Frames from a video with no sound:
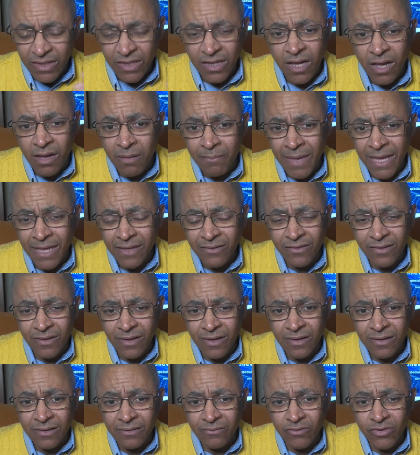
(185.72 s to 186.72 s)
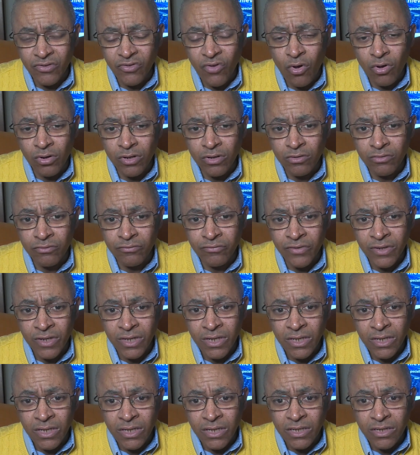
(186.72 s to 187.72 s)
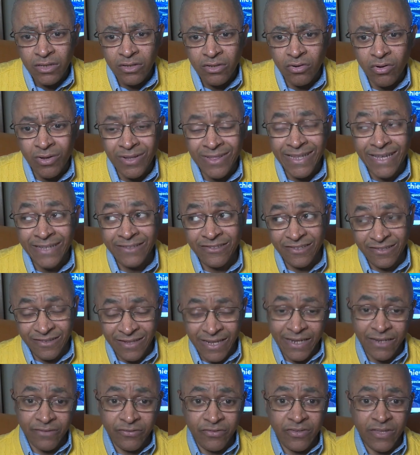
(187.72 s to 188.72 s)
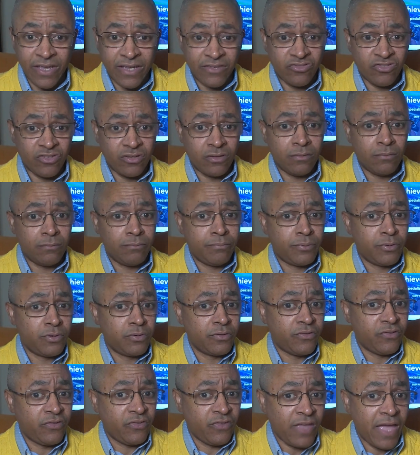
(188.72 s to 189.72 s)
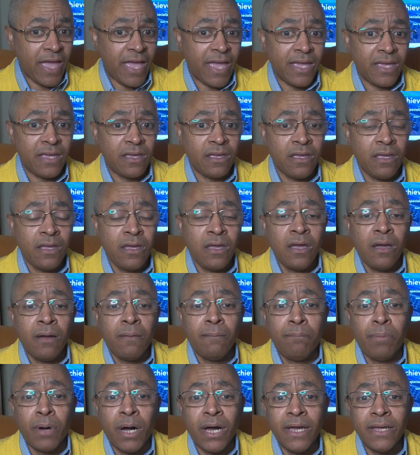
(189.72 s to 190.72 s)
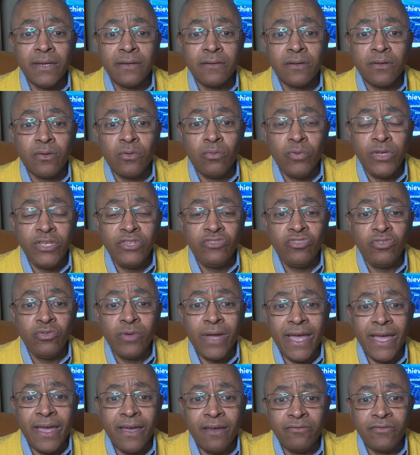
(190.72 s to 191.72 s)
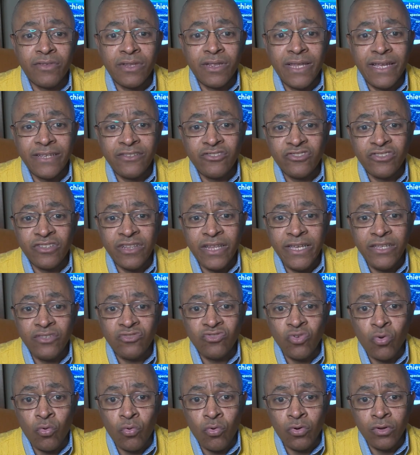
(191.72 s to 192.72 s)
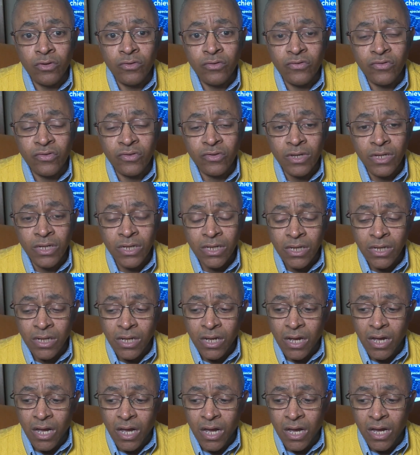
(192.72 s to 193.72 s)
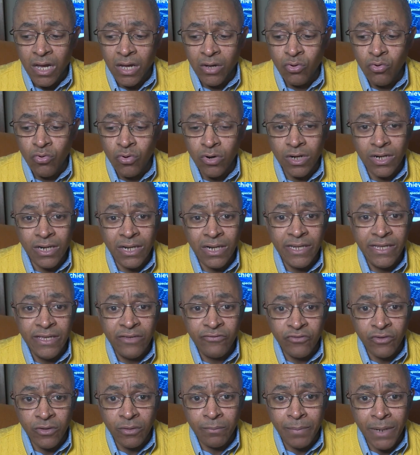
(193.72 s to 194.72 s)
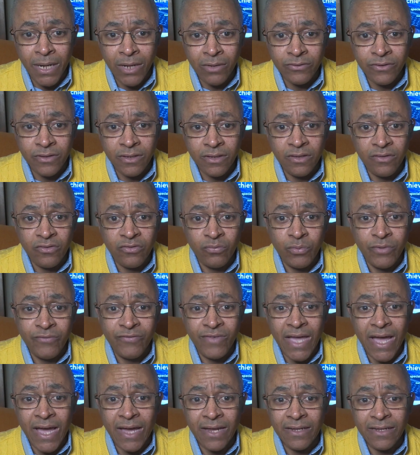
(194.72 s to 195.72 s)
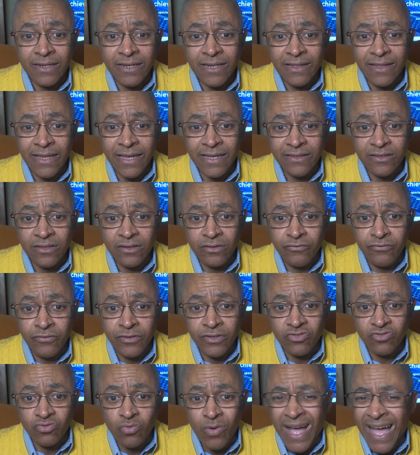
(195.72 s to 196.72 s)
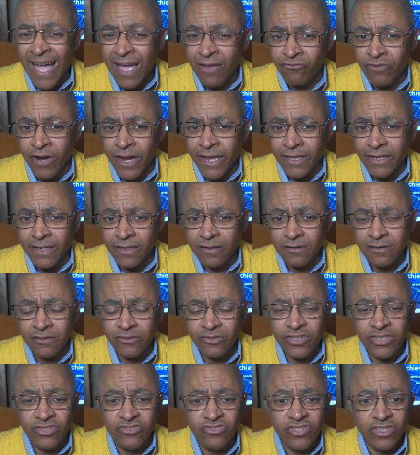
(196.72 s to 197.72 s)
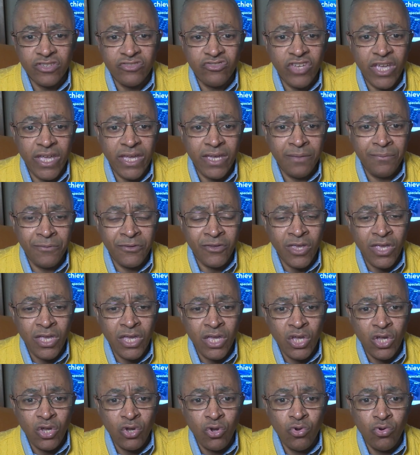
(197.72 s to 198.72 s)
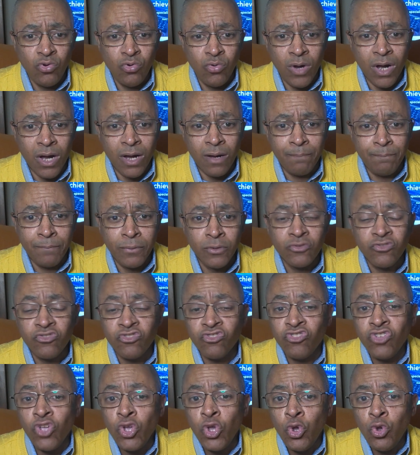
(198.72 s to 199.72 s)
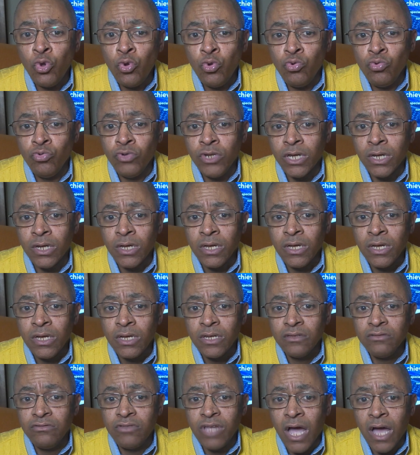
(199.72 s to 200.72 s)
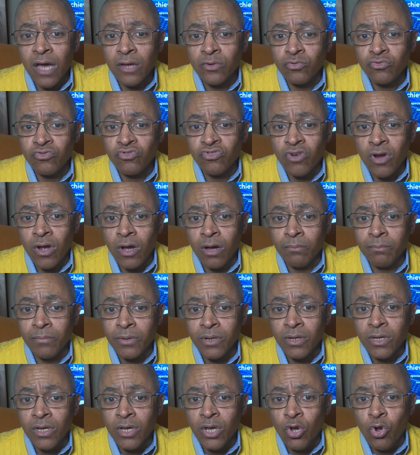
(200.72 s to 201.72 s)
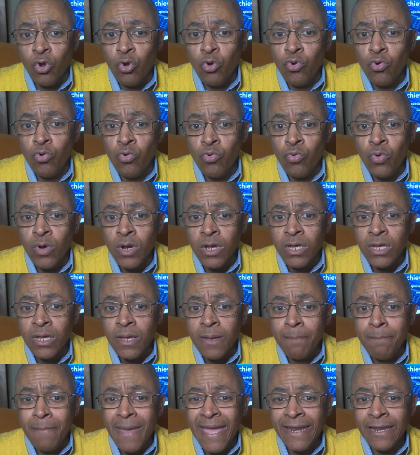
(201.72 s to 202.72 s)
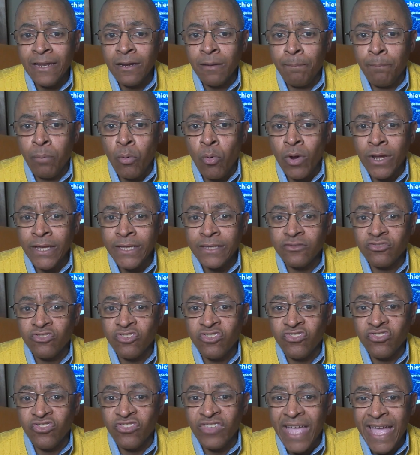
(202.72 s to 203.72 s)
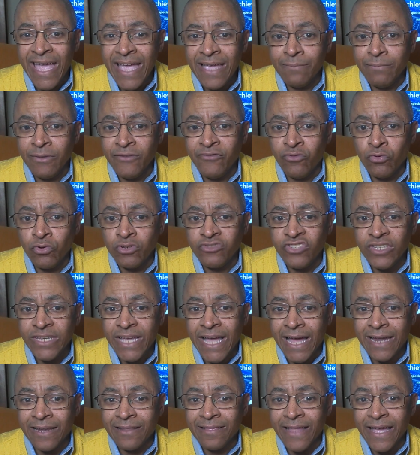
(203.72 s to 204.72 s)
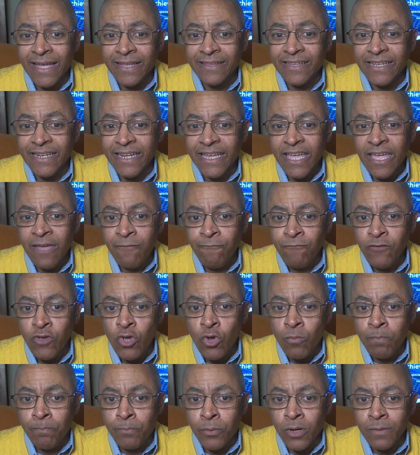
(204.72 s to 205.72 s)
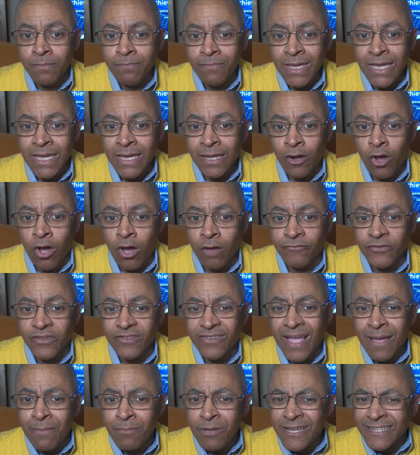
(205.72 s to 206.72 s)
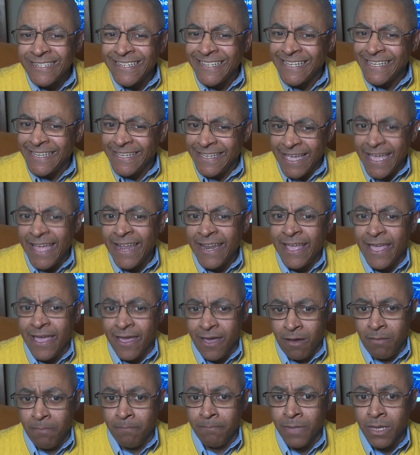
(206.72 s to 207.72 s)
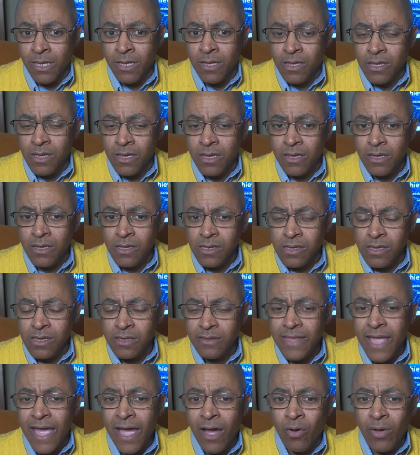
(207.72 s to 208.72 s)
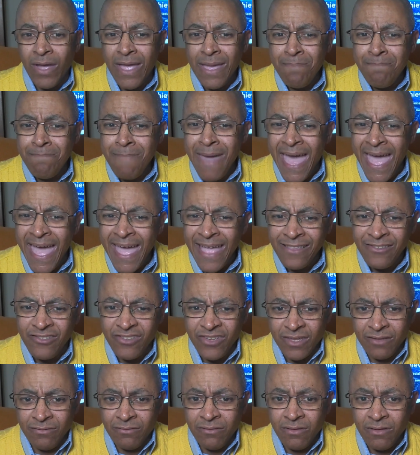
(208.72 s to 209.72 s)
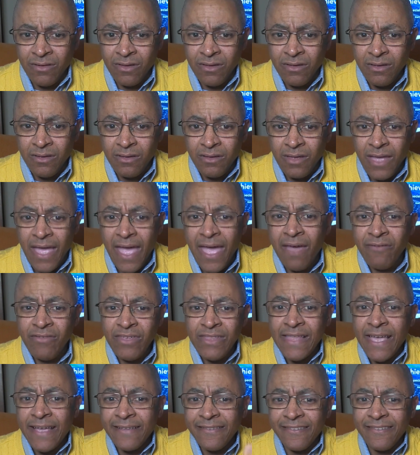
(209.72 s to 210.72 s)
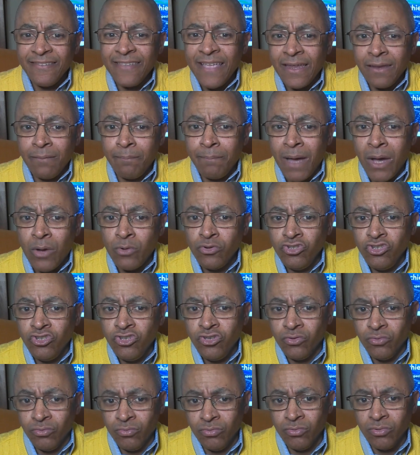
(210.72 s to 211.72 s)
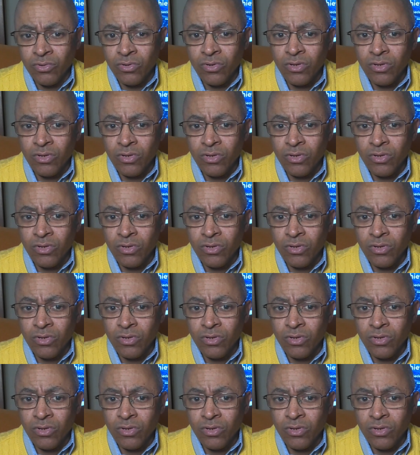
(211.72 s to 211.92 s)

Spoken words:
come as a result of a legislative session per se, but we do have legislators who are gleeful about this. We've got an elected official, high ranking, Letitia James, who pursued Donald Trump, who made it a point to say before she got elected, if you put me in office, I'm going to get him. Now, imagine having that said about you.